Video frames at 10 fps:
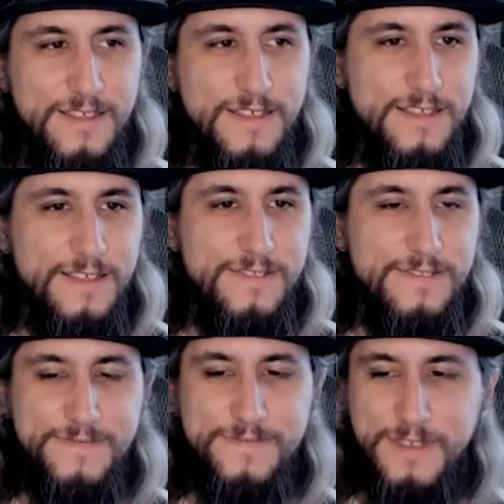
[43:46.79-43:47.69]

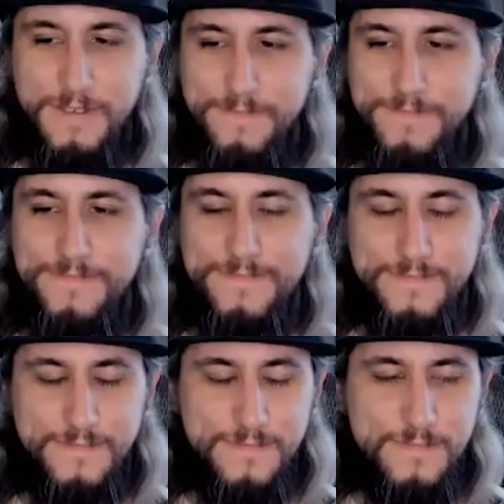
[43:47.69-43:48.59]

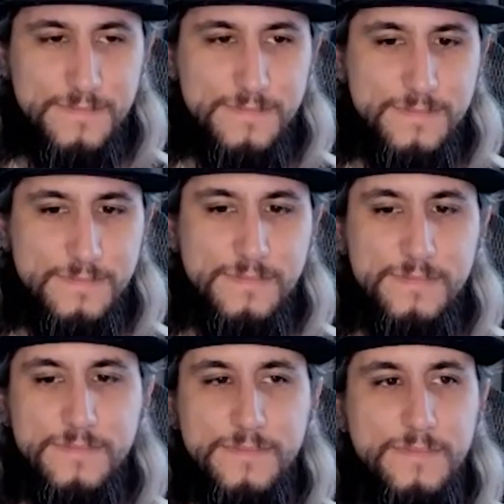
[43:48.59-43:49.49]

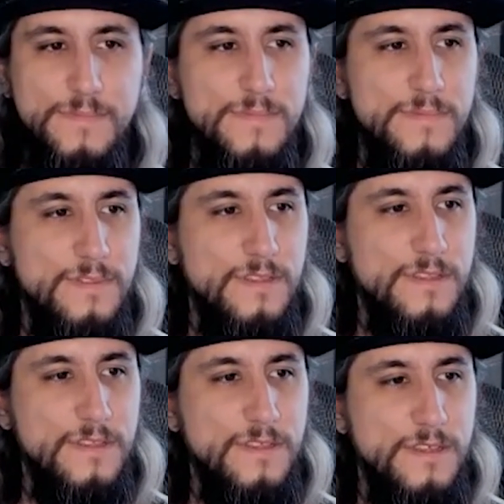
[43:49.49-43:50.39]

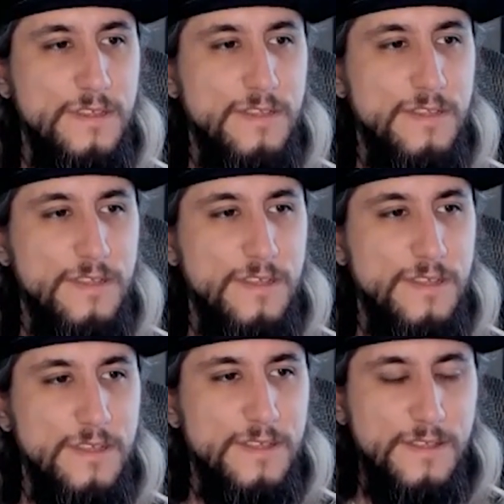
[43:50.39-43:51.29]

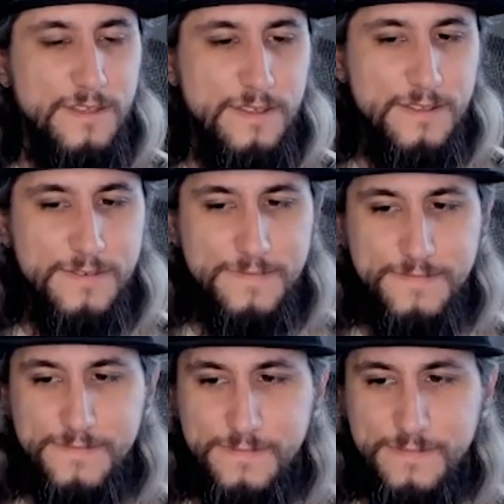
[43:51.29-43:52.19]

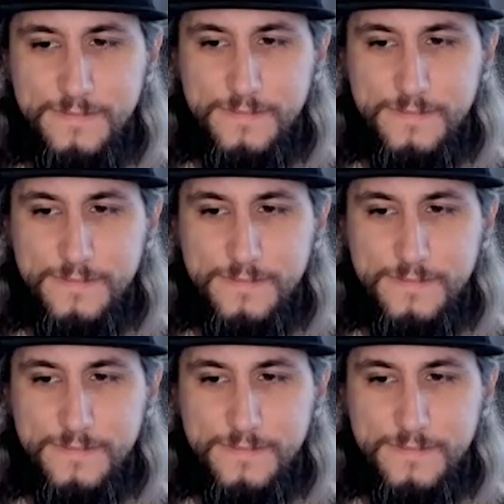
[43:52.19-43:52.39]
(silent)